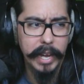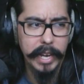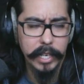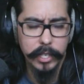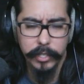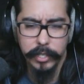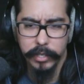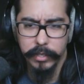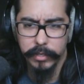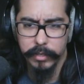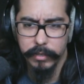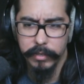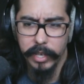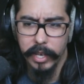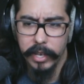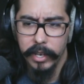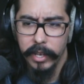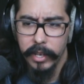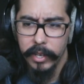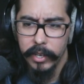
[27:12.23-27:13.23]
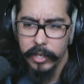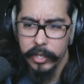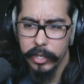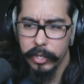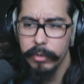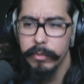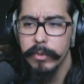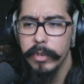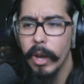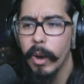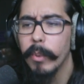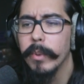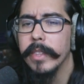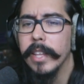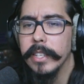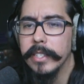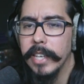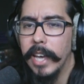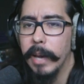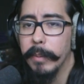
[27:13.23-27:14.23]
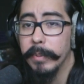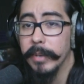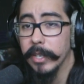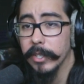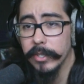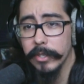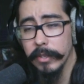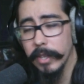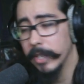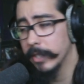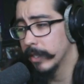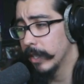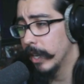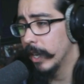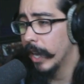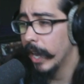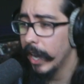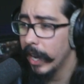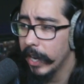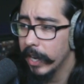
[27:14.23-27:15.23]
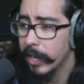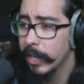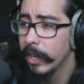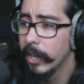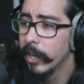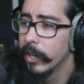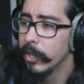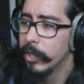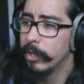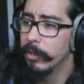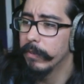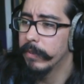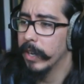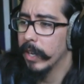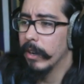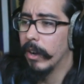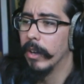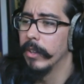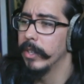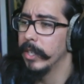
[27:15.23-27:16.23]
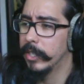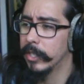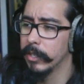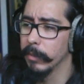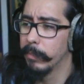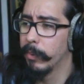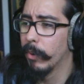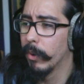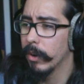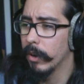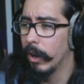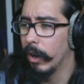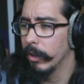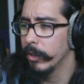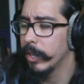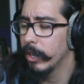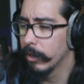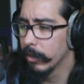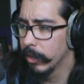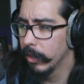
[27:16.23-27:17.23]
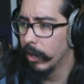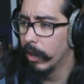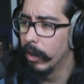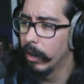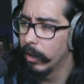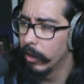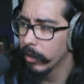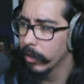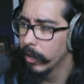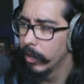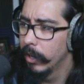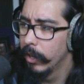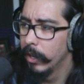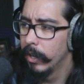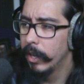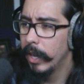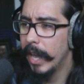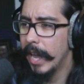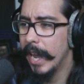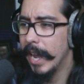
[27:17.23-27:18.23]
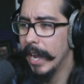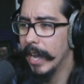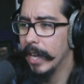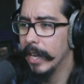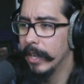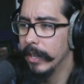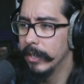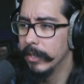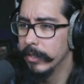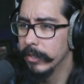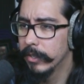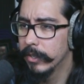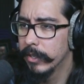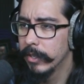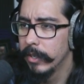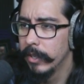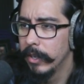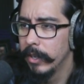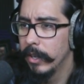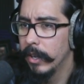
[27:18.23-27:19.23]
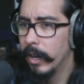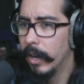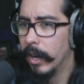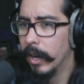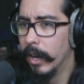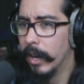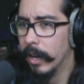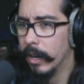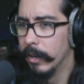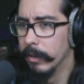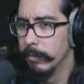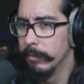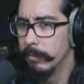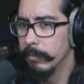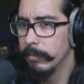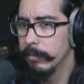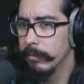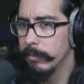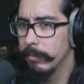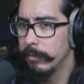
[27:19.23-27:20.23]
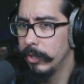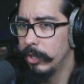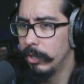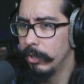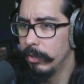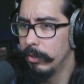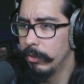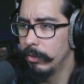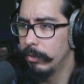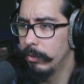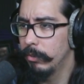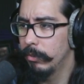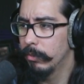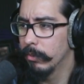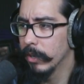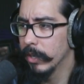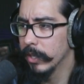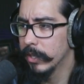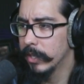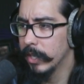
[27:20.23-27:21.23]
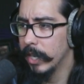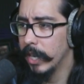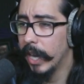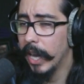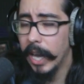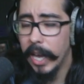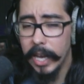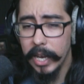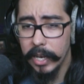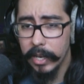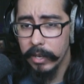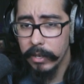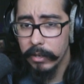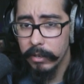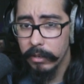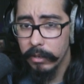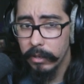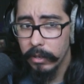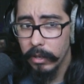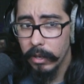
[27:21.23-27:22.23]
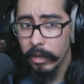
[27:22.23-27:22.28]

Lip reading: packaging, so that when that's happening, so that say, hey, you get all this support all year long, and you want to say, hey,